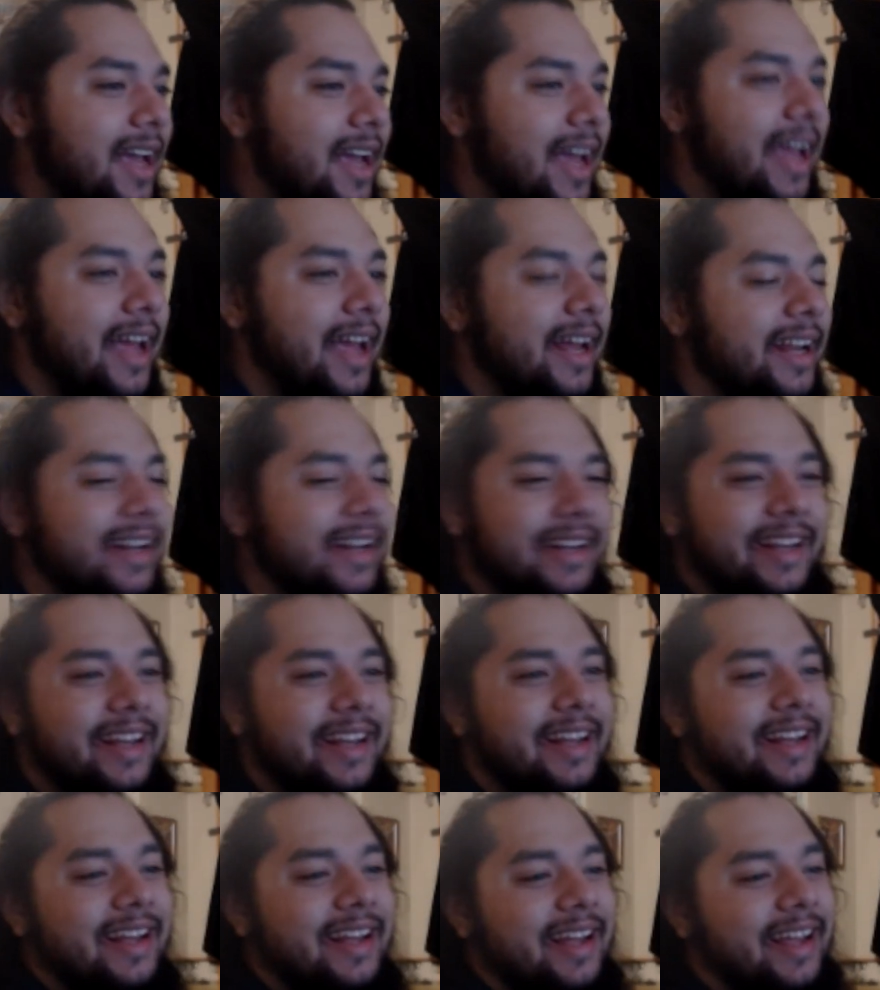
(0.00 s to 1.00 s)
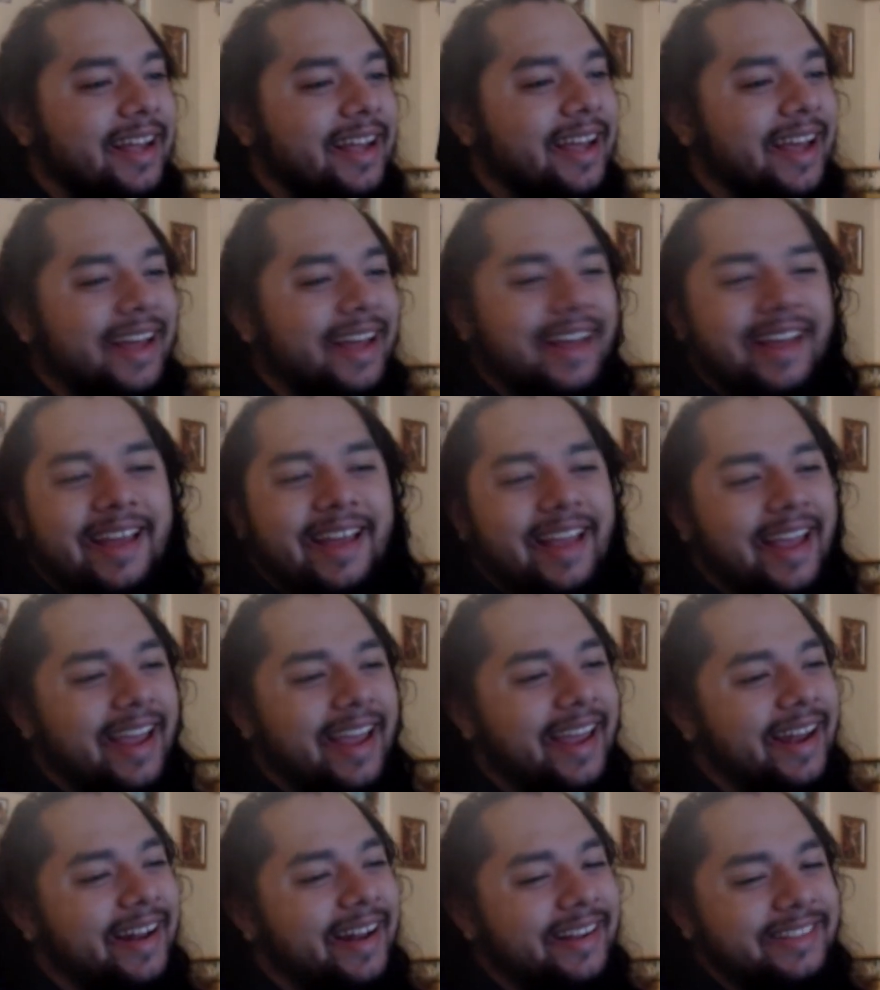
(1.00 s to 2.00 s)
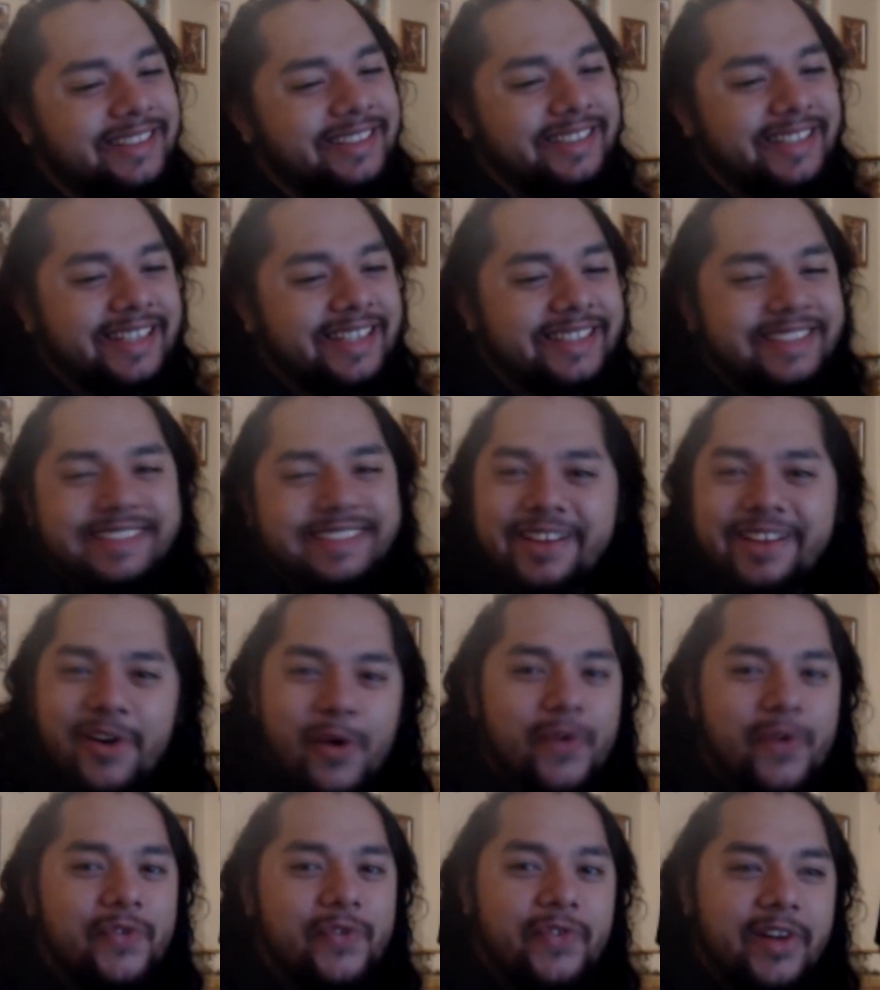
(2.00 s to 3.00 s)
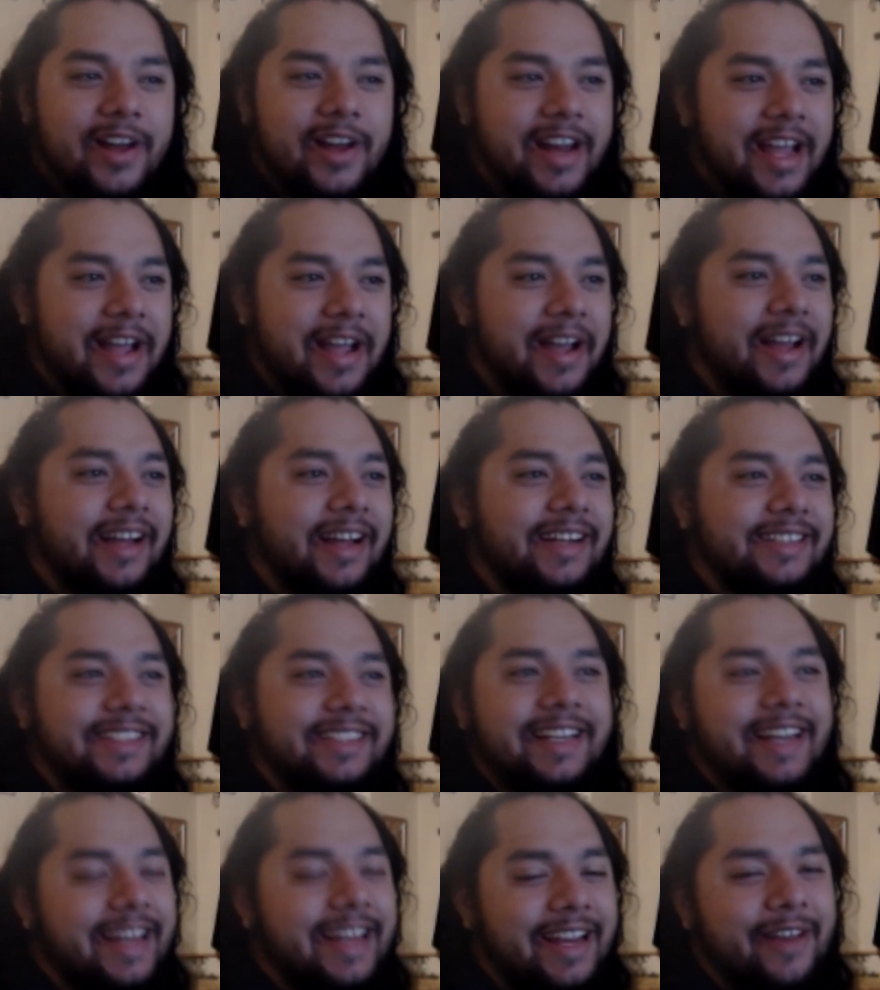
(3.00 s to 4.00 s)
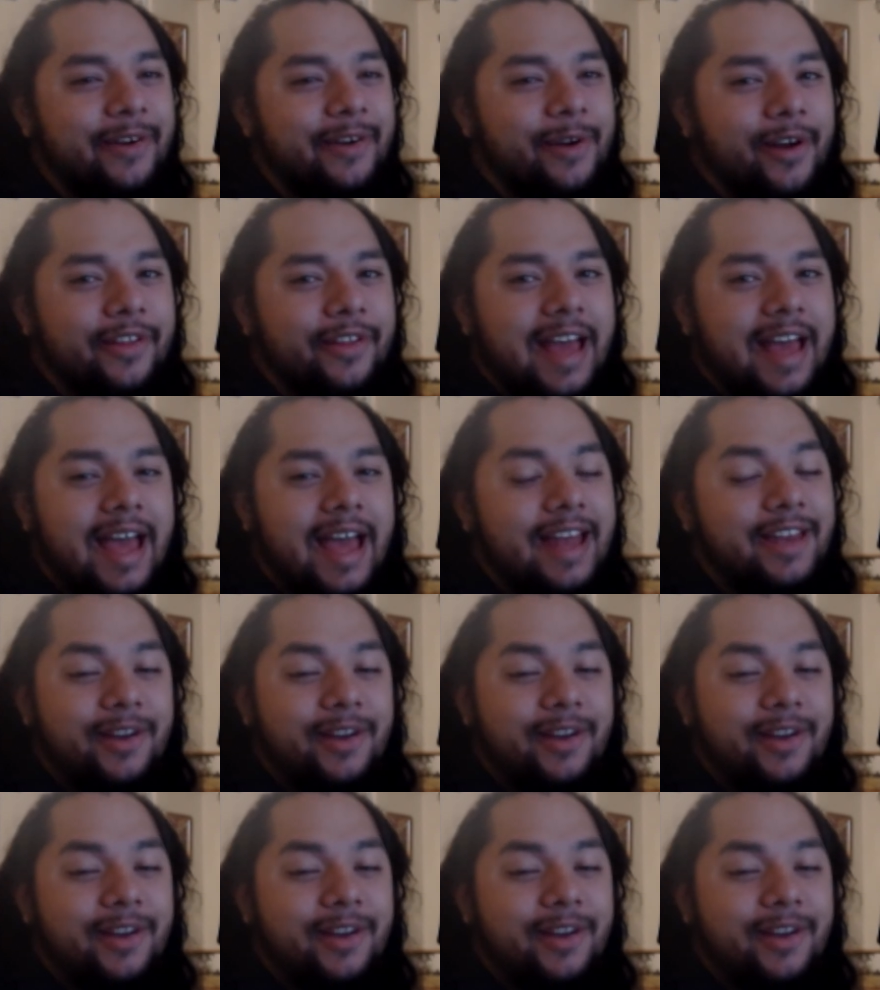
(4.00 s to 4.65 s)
And it is just so funny to hear all that.